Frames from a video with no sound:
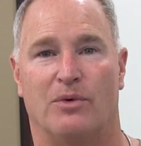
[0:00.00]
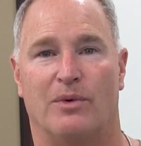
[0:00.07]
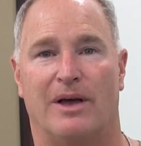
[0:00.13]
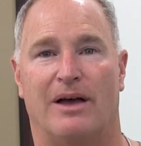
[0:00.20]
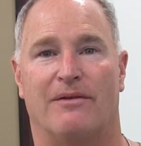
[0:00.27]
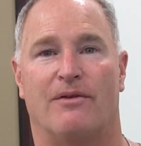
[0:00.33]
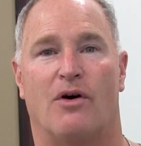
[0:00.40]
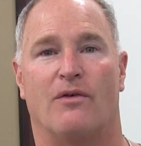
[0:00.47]
We
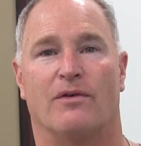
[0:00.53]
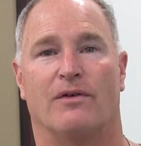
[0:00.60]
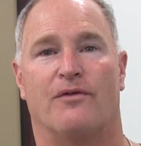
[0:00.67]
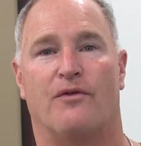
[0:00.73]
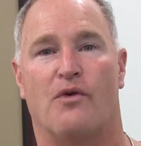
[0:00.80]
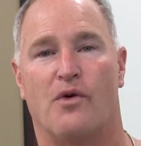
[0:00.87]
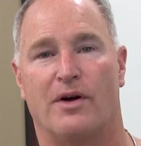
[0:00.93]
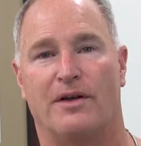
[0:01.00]
have over
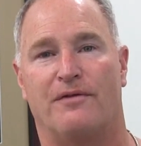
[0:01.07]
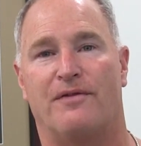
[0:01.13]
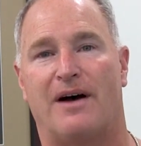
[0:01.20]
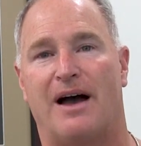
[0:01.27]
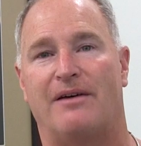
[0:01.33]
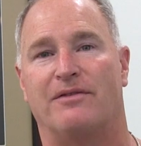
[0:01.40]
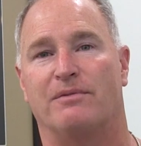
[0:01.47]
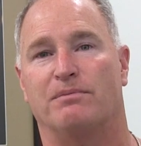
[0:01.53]

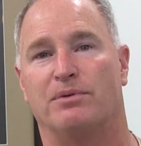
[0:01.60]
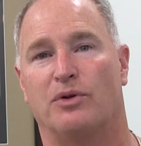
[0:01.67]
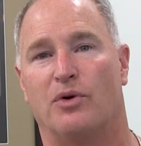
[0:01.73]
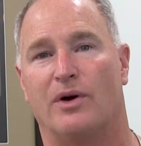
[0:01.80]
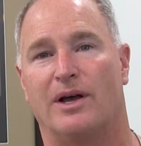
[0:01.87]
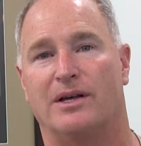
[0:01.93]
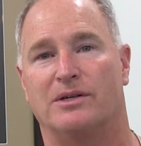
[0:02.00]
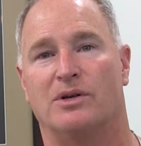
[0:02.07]
45
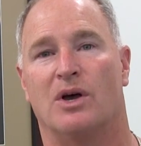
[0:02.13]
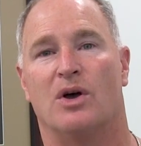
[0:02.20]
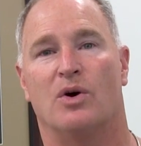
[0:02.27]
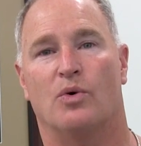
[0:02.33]
employees